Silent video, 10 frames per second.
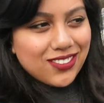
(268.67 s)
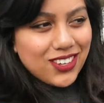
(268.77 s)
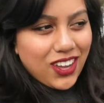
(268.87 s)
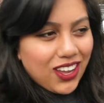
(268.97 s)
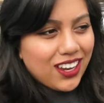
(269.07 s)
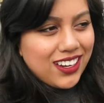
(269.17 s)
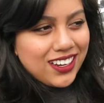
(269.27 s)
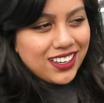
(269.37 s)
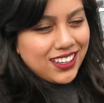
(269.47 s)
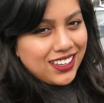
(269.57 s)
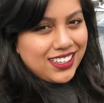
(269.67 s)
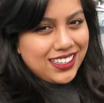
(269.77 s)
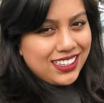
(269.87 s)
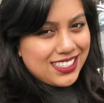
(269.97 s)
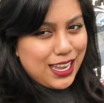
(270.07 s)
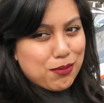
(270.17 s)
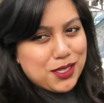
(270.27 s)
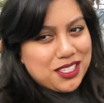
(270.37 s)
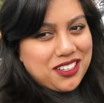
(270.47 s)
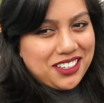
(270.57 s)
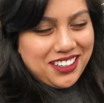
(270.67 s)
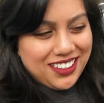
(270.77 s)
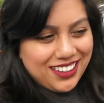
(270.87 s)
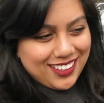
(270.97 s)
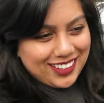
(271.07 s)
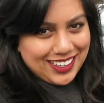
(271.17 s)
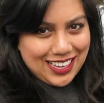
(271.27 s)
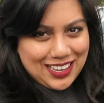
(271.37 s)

If not, it's Amazon. Okay,